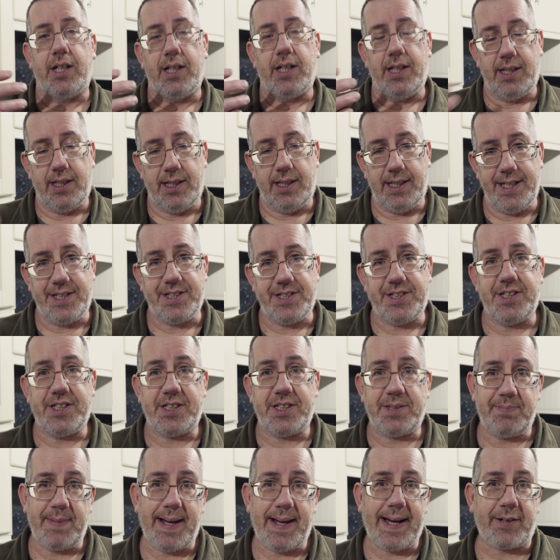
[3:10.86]
listed
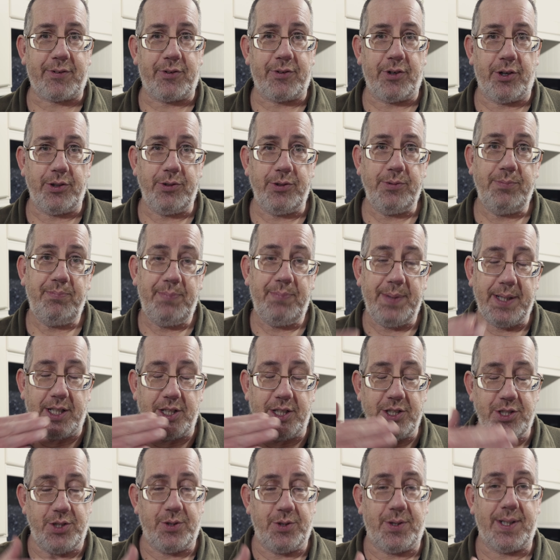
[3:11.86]
as macro
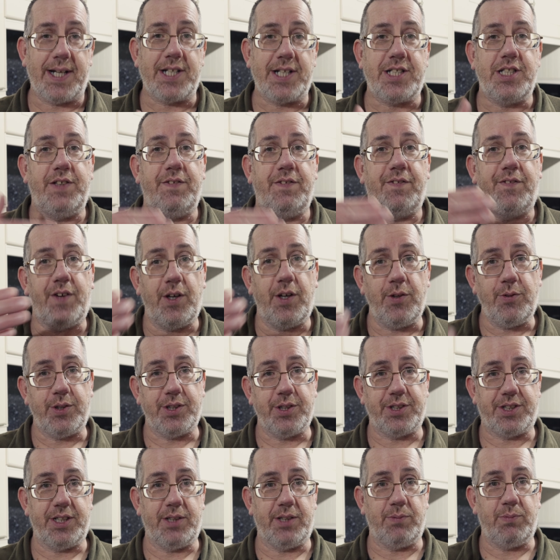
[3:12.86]
because you can actually
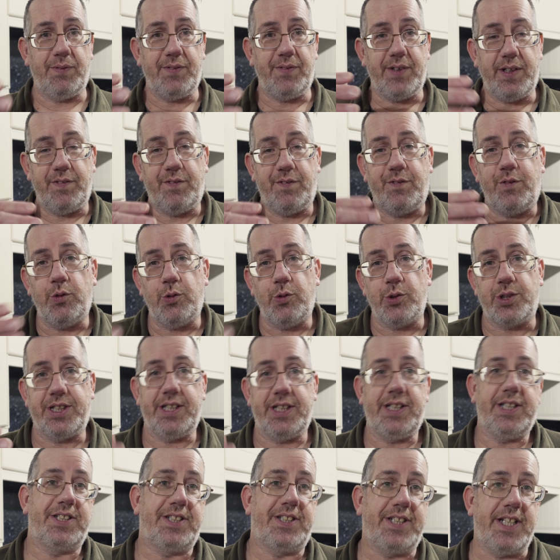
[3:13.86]
focus it within
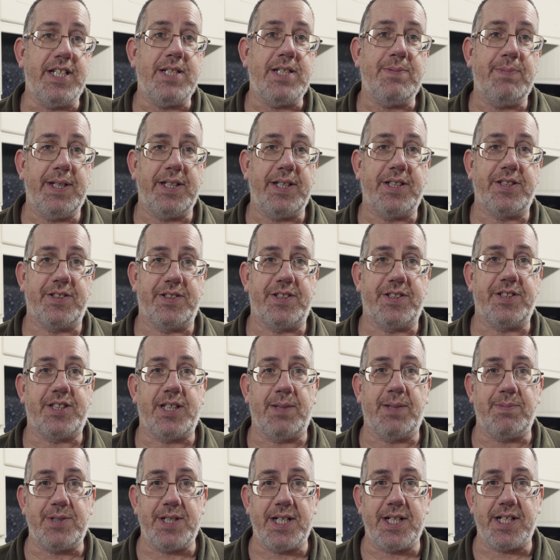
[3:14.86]
14 centimeters of the
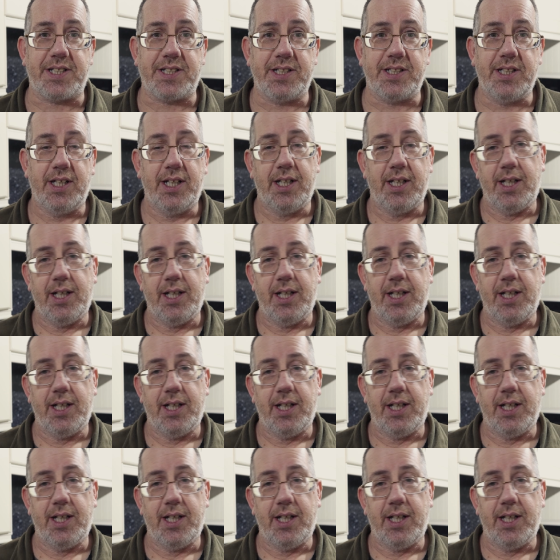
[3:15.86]
subject,